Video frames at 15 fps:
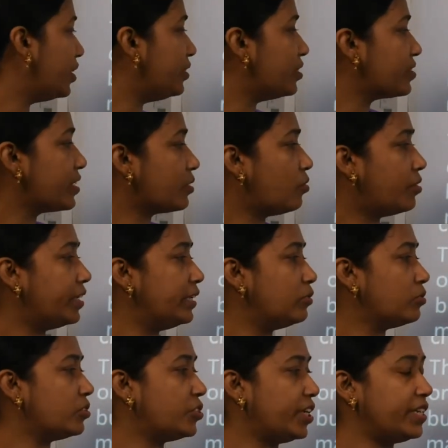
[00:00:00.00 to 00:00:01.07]
changes according
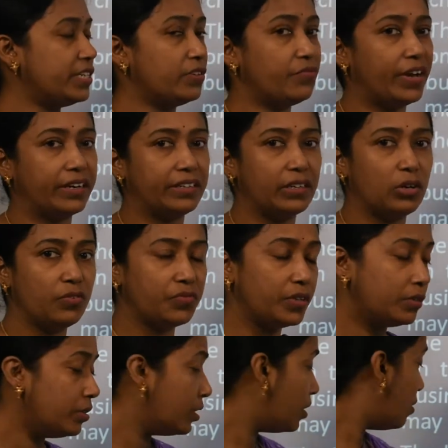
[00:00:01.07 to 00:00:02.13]
to the changing factor of the